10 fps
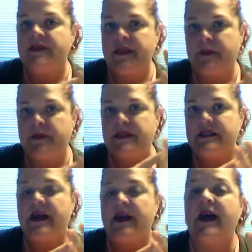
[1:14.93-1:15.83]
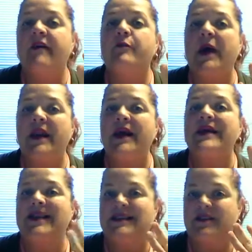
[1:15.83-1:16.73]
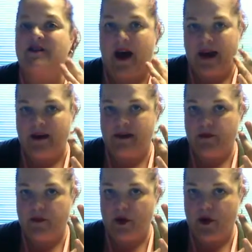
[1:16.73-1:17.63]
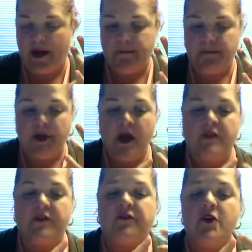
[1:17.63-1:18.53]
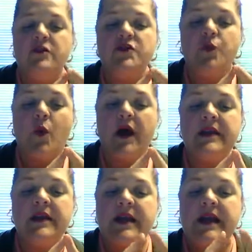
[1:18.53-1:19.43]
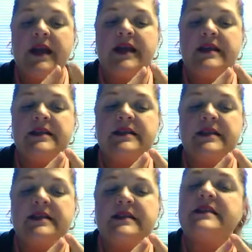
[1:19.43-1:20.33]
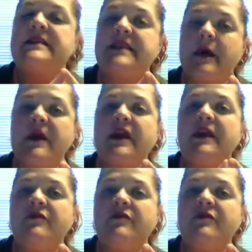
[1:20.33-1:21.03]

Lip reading: sepsis that have been identified. Okay, the first one is systemic